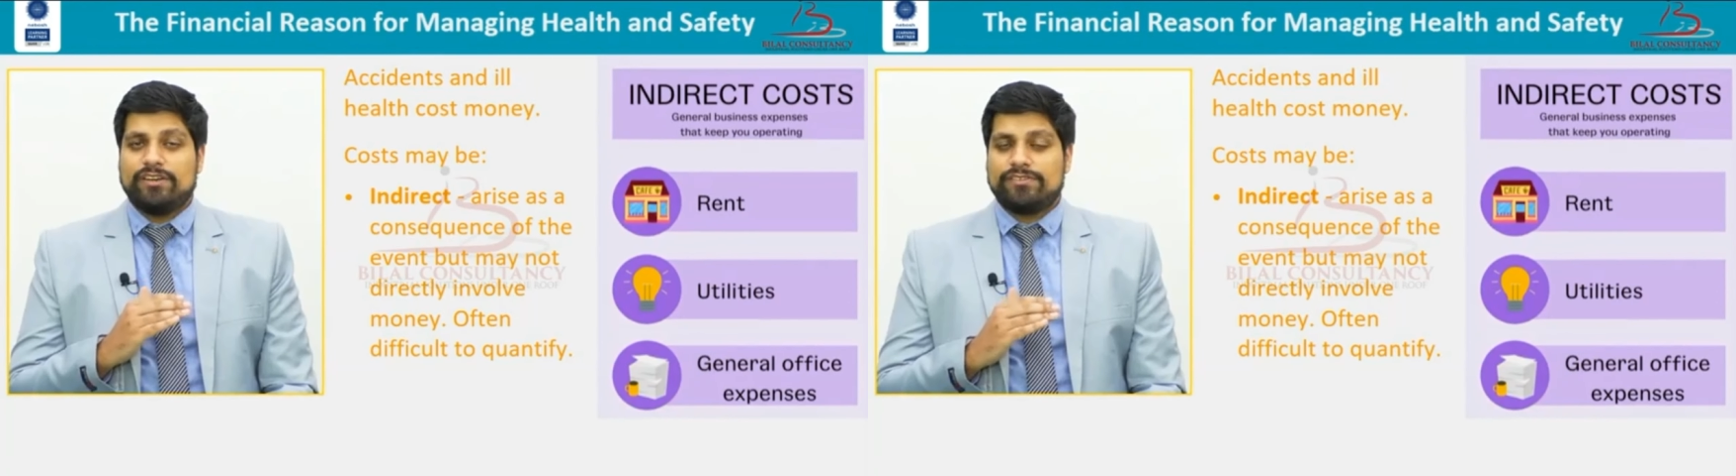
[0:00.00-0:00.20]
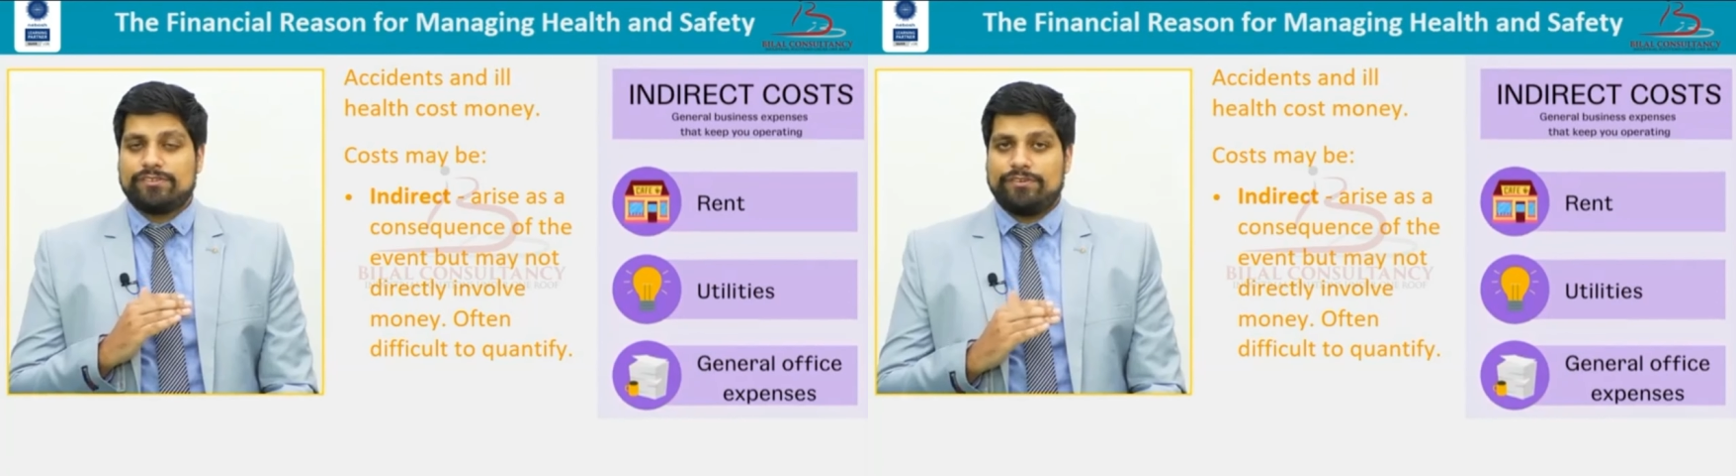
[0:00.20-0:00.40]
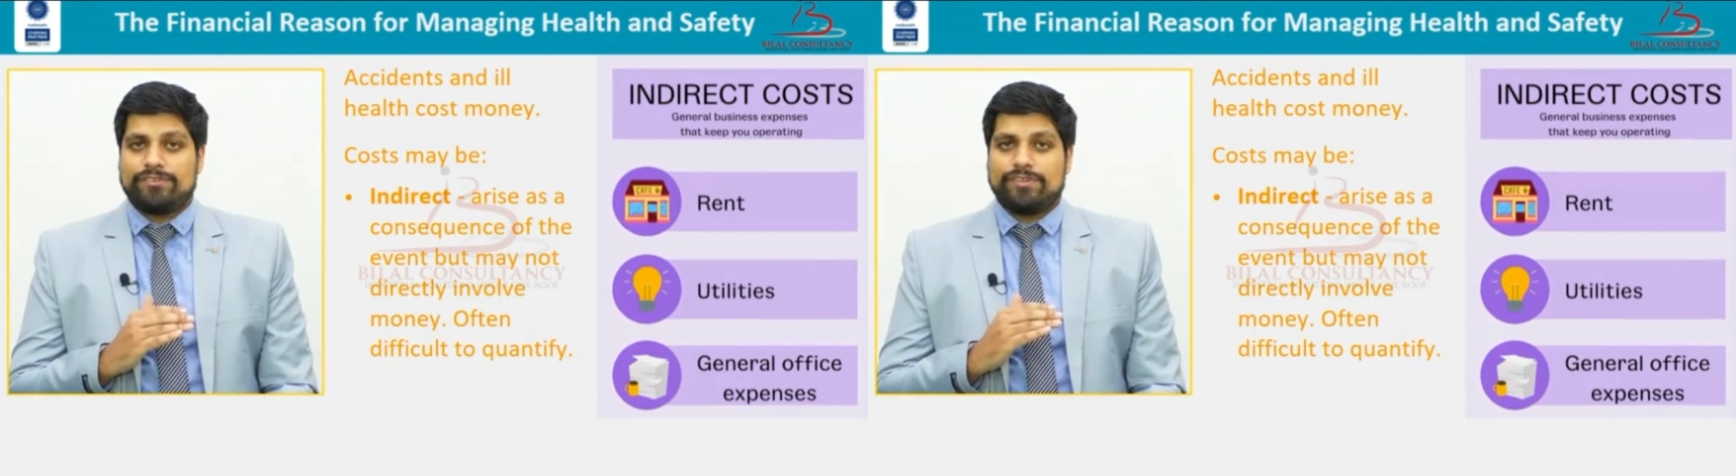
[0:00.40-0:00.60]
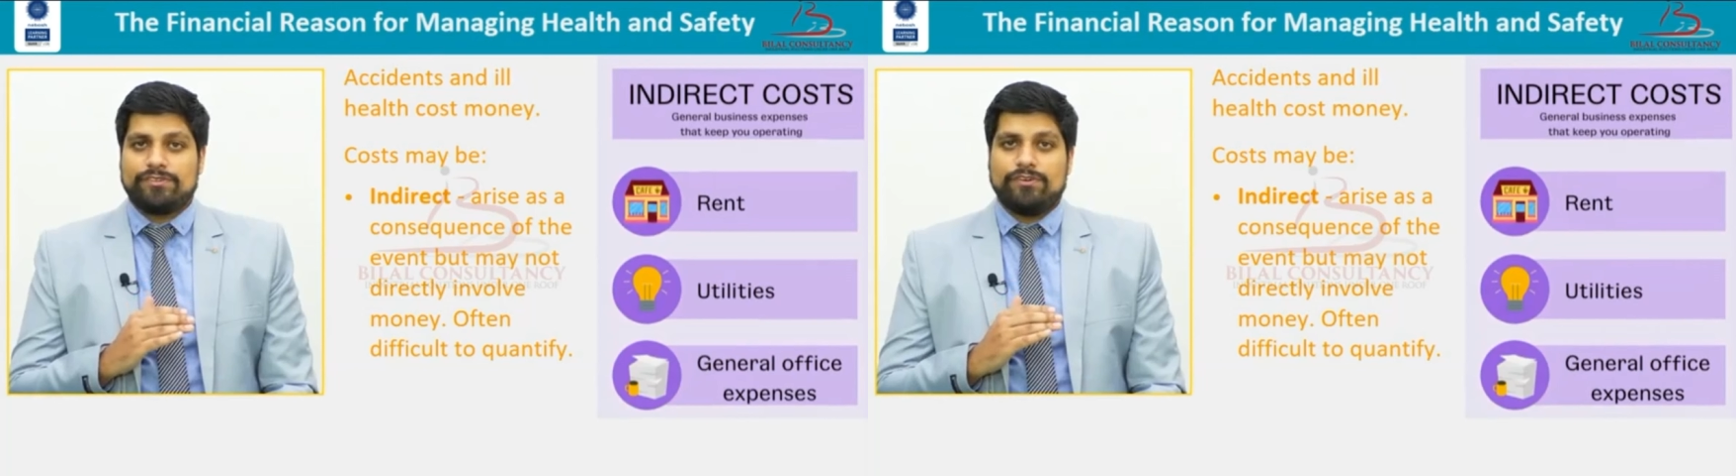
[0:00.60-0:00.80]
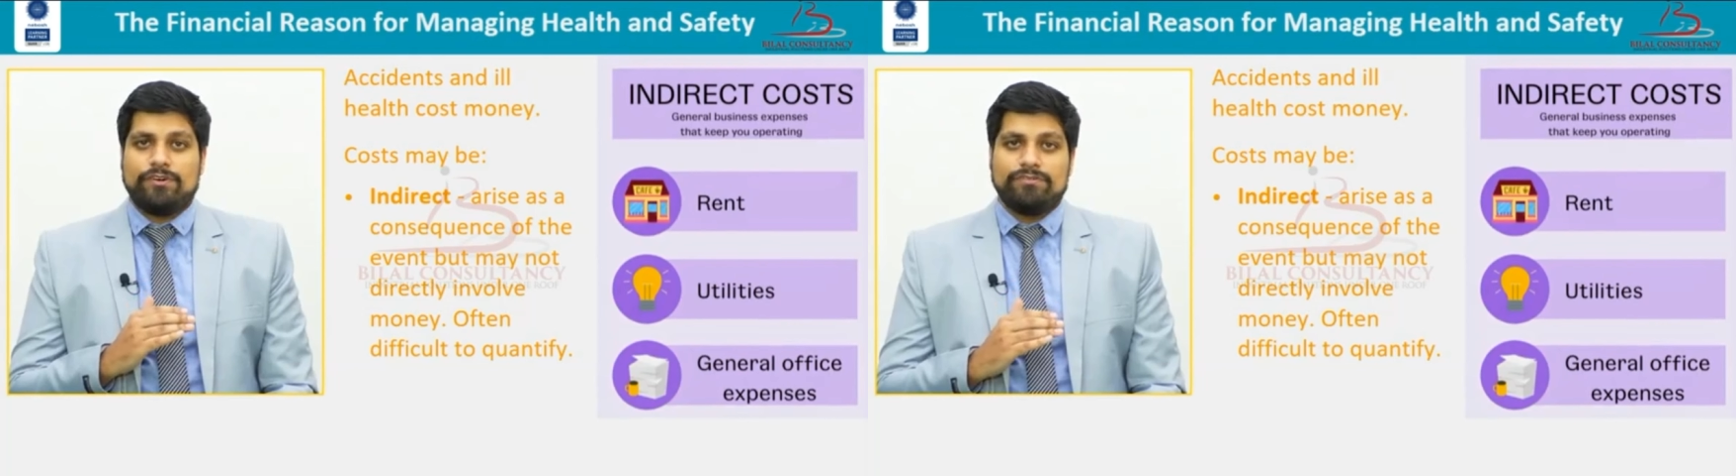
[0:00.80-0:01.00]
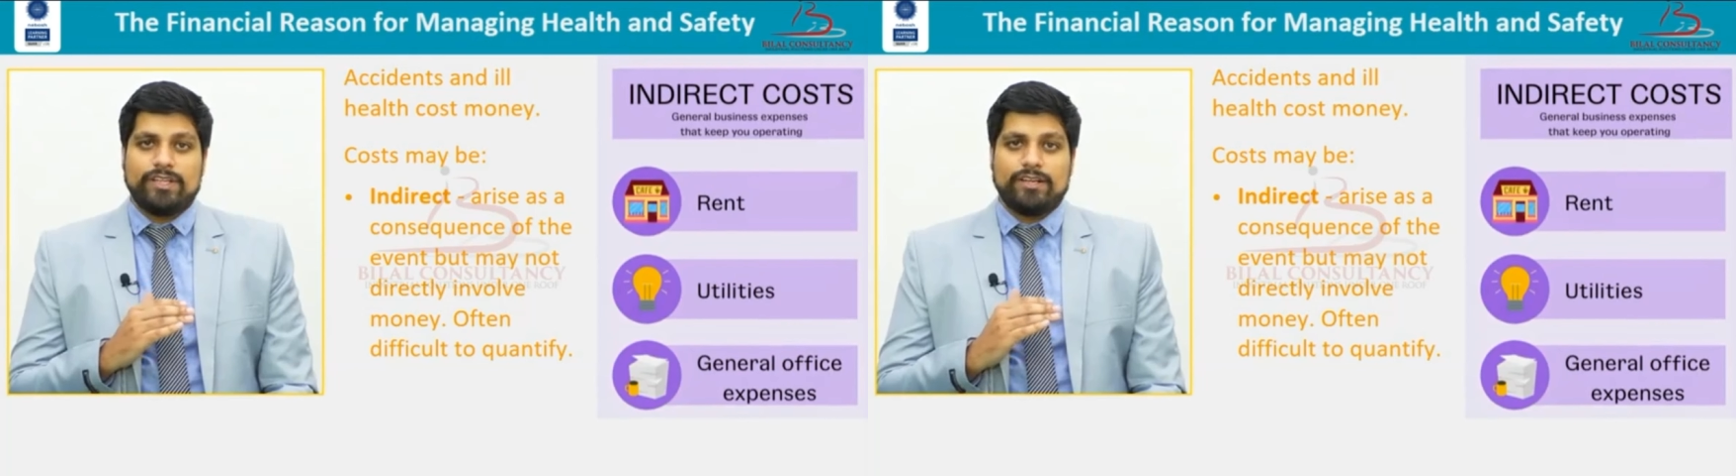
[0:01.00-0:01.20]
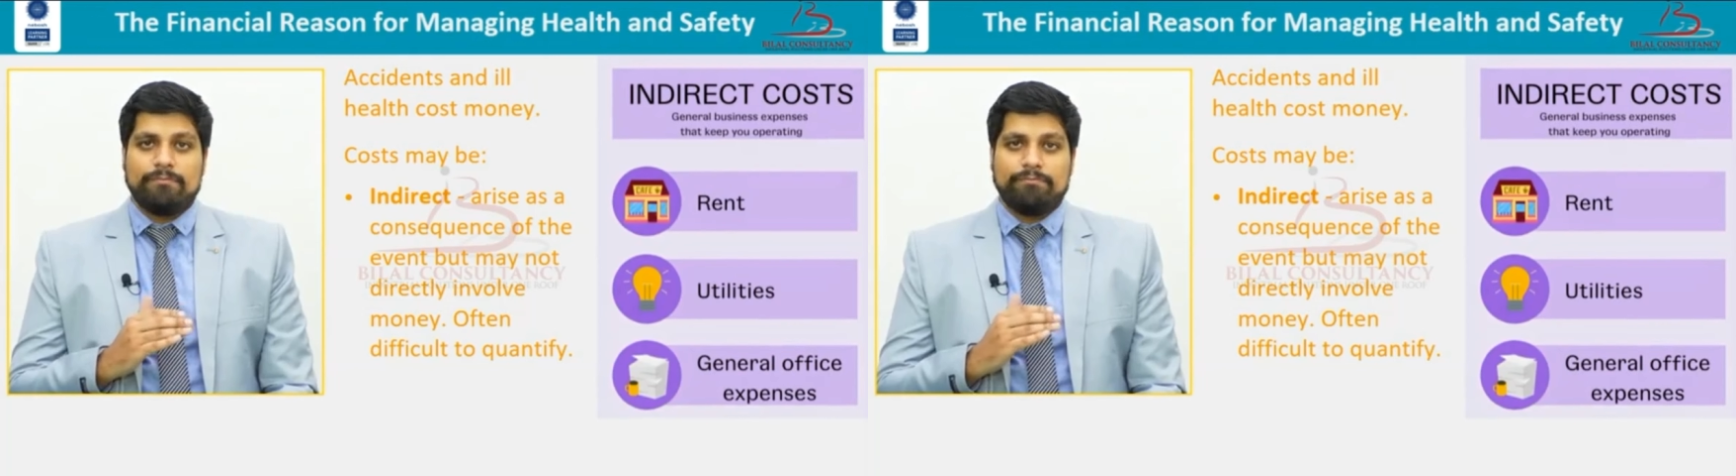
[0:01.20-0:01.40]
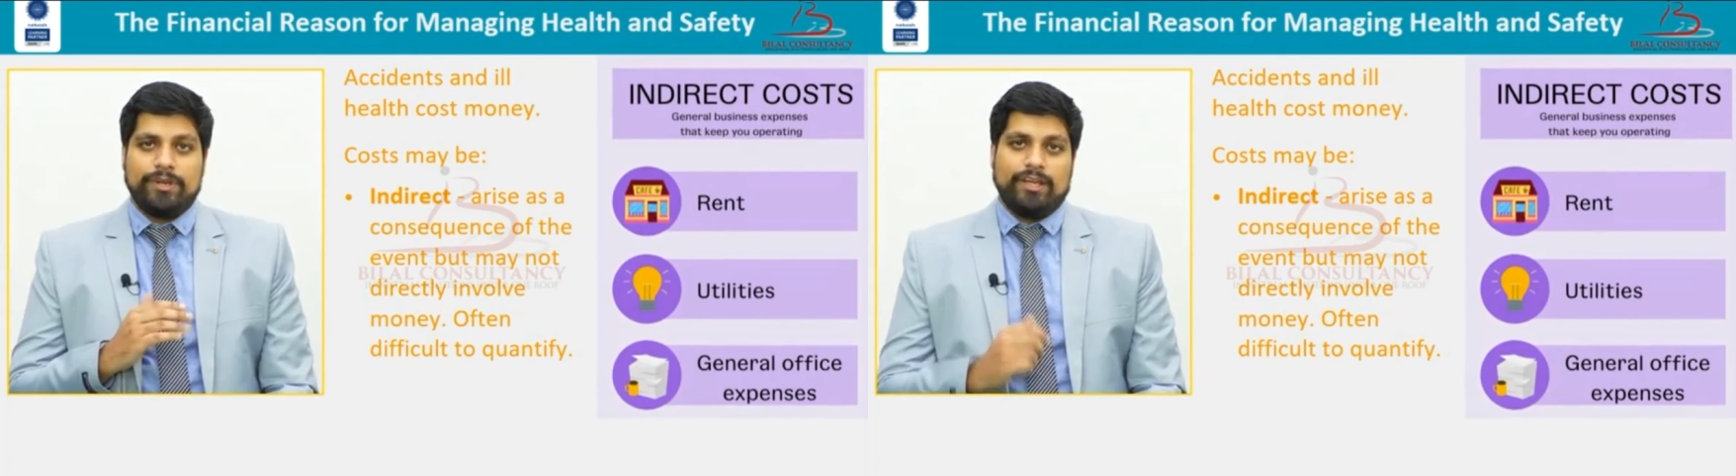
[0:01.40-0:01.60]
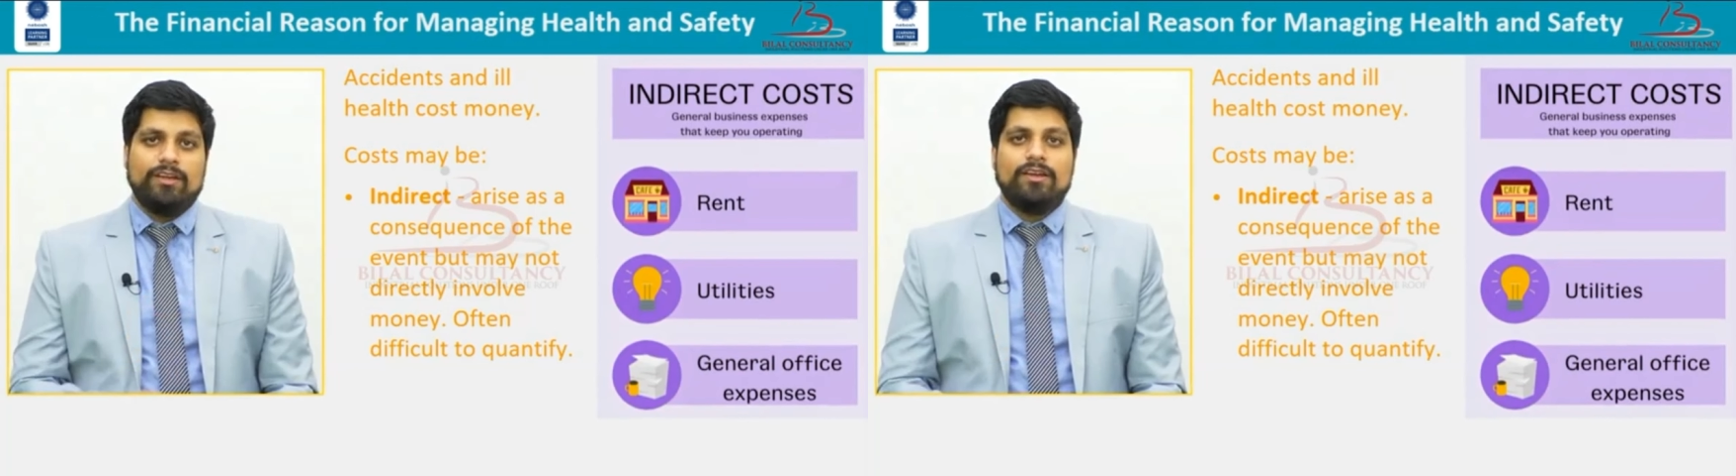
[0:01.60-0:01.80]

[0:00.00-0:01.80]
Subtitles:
resources of the company.